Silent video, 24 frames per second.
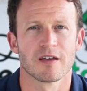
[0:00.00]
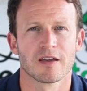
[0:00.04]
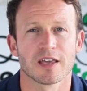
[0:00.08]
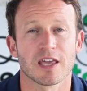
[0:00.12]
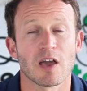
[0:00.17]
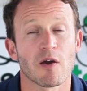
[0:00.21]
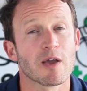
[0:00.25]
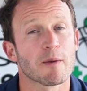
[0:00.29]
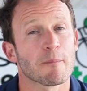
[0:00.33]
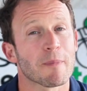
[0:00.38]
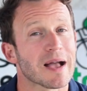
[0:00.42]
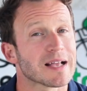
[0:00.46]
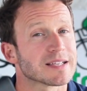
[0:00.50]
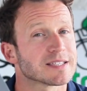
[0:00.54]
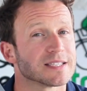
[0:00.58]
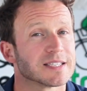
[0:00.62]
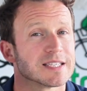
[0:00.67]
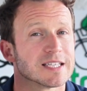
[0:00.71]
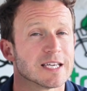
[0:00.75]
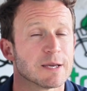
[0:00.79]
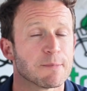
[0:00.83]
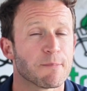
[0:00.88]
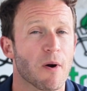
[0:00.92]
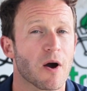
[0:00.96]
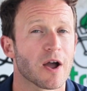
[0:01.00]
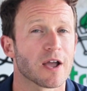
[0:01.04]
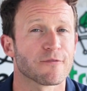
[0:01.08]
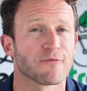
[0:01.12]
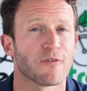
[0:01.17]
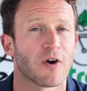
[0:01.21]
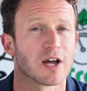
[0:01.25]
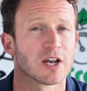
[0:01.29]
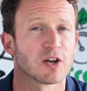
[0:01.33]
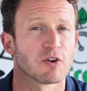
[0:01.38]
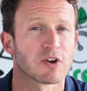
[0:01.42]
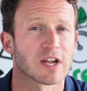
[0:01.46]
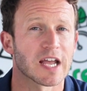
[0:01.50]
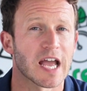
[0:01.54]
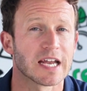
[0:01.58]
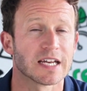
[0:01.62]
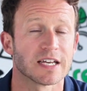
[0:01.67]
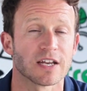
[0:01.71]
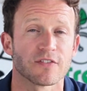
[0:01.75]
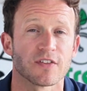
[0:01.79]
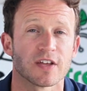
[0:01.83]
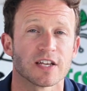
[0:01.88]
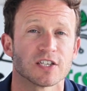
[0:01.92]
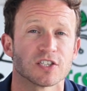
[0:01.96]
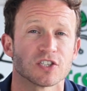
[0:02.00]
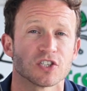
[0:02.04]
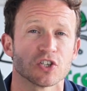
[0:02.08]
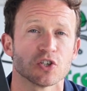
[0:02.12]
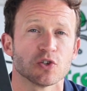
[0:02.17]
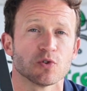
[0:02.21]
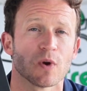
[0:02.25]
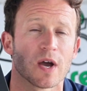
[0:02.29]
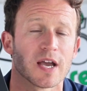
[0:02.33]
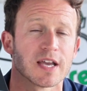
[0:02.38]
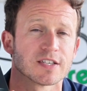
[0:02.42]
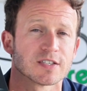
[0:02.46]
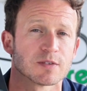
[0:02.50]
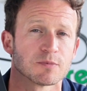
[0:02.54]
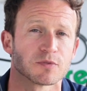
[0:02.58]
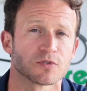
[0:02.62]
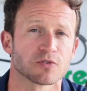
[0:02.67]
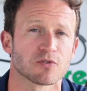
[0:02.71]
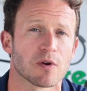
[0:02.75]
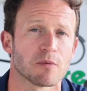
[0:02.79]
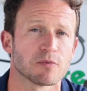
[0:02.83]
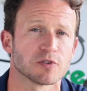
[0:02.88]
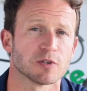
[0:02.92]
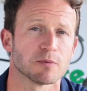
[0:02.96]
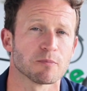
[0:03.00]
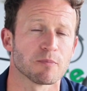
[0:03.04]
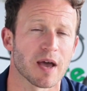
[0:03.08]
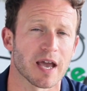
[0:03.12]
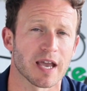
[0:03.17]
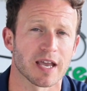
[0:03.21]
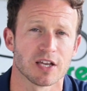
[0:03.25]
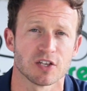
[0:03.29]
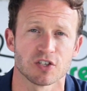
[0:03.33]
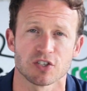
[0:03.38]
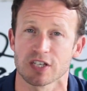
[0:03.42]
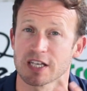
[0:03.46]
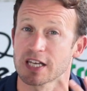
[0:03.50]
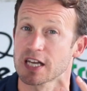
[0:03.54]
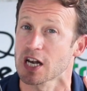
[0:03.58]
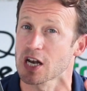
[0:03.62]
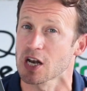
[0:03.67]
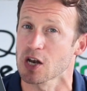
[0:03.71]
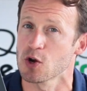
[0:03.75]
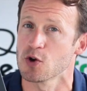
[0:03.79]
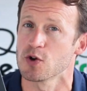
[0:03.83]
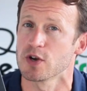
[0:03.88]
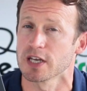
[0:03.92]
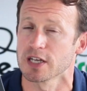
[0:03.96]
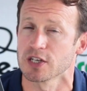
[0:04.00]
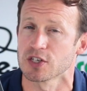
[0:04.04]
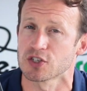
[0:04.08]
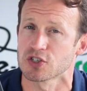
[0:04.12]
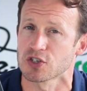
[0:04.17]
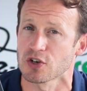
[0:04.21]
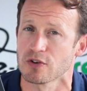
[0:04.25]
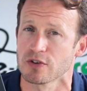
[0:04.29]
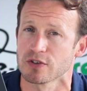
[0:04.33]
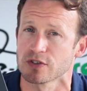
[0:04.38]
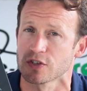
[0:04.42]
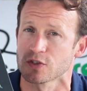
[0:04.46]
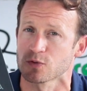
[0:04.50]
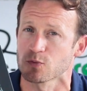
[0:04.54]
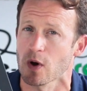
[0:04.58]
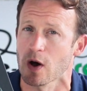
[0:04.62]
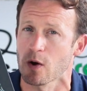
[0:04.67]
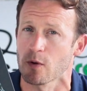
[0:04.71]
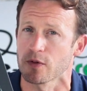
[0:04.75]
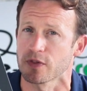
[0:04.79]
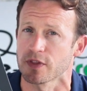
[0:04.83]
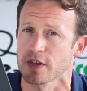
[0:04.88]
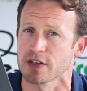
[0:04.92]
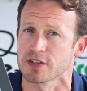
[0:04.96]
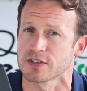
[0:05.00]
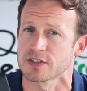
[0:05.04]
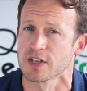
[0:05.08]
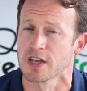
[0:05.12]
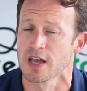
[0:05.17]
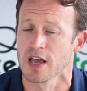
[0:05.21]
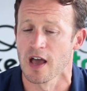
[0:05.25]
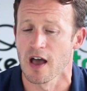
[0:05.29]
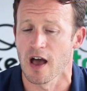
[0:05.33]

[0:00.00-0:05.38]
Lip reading: Going back to the Bike Finder again, they do a subscription package, including insurance as well with this,